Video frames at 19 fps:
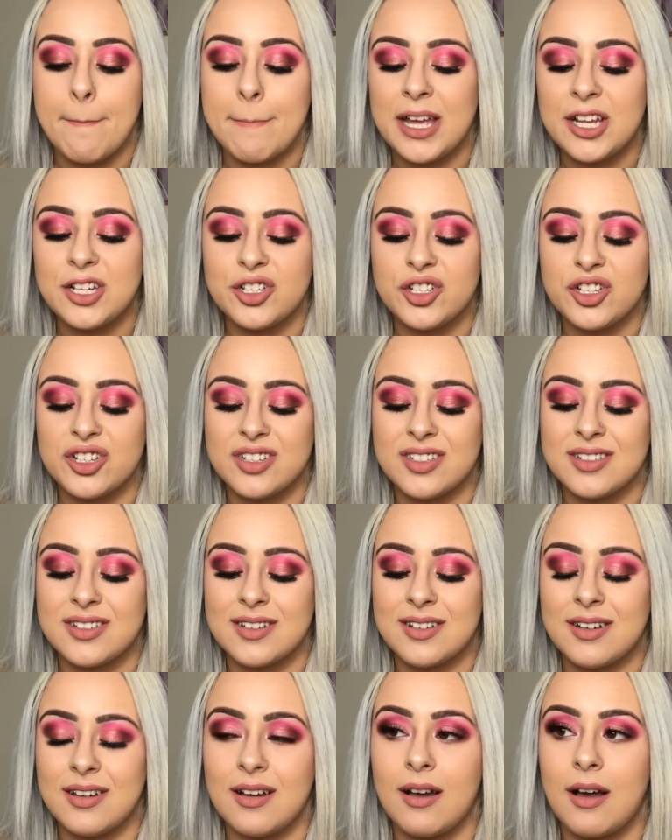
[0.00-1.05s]
It's just,
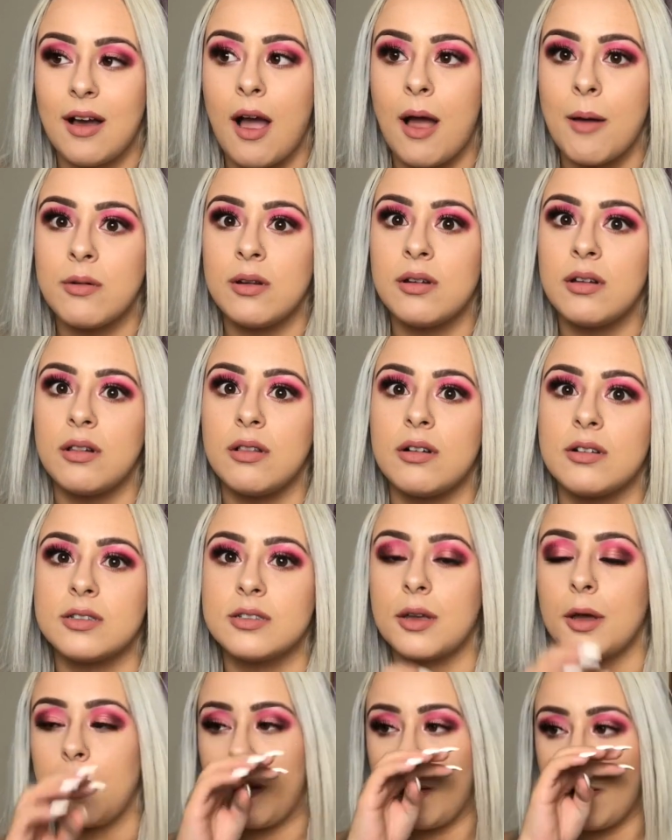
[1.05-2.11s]
I'm not a gloss
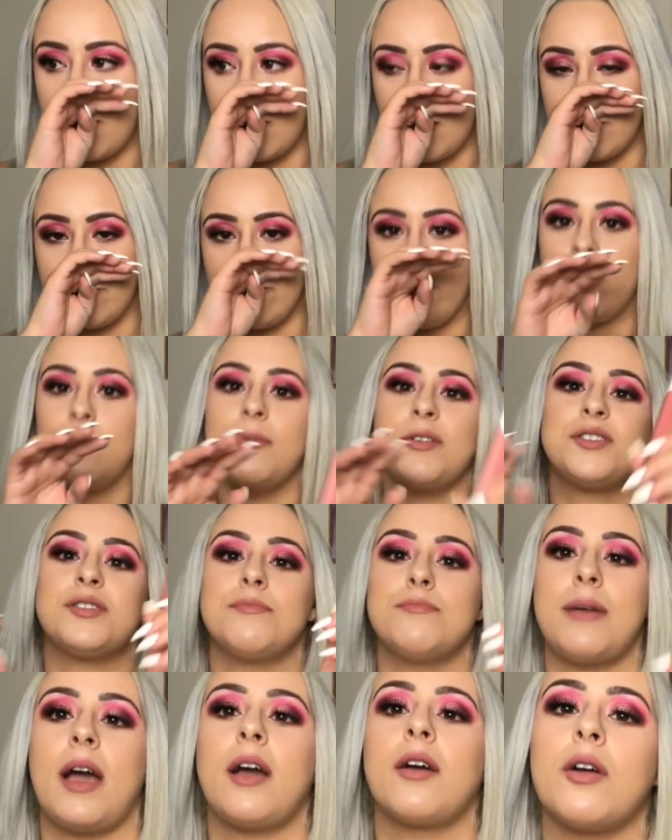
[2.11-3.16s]
girl. I'm very much a
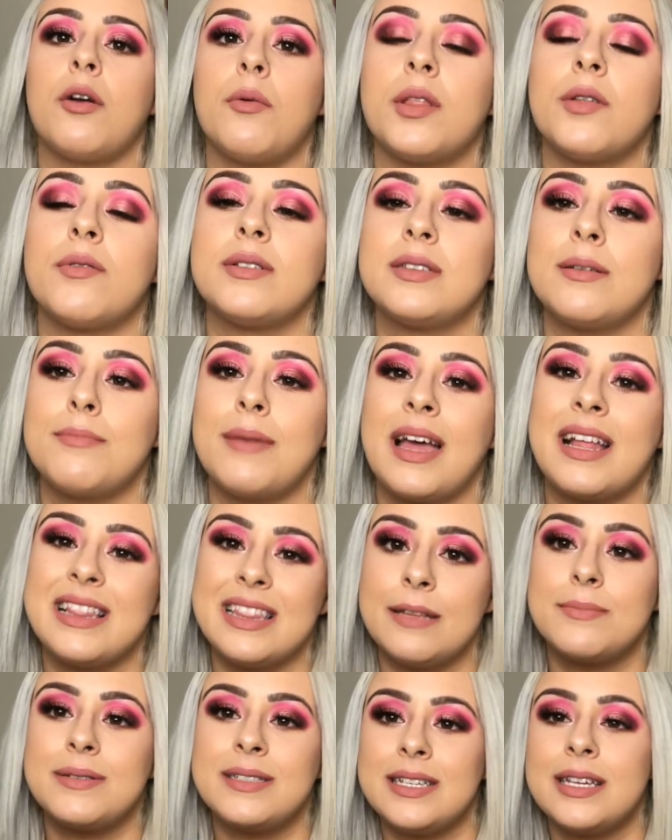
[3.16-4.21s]
matte girl, whether it's a matte
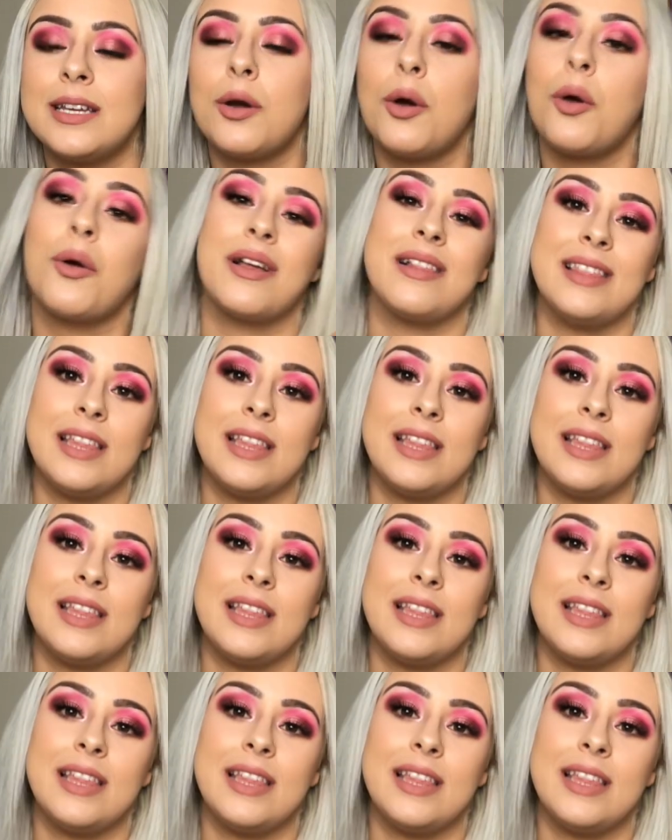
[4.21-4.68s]
lipstick or a